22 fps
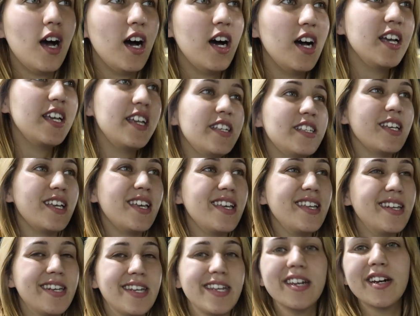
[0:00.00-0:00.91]
uh, he said
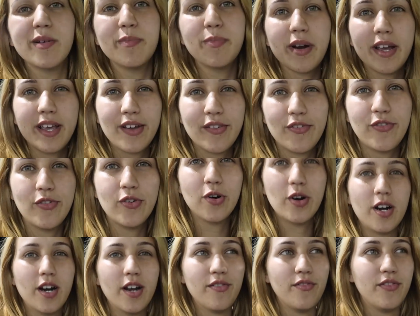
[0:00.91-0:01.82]
he needed to break it
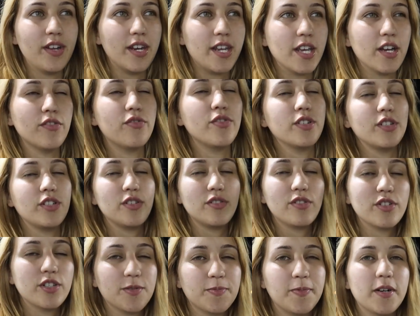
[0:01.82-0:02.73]
for a video for
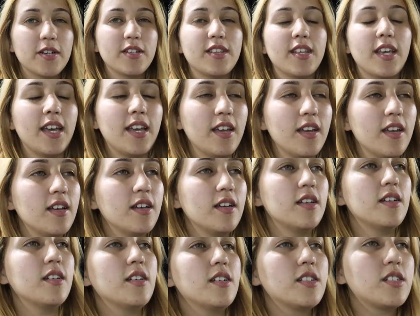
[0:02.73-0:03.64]
Junior's birthday.
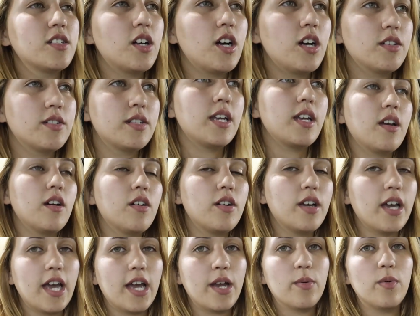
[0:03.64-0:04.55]
So I was like,
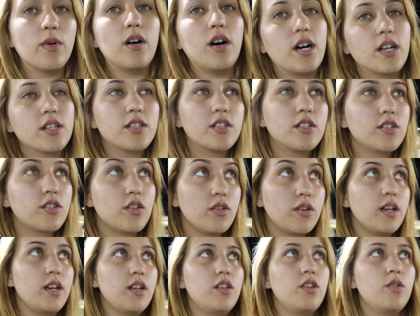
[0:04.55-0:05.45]
okay, well, I'll just go
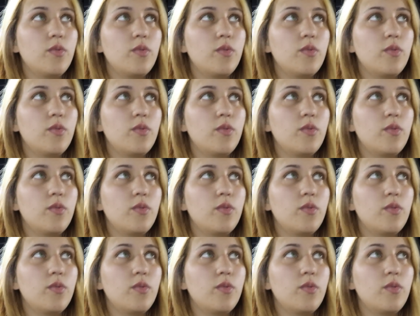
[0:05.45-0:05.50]
get a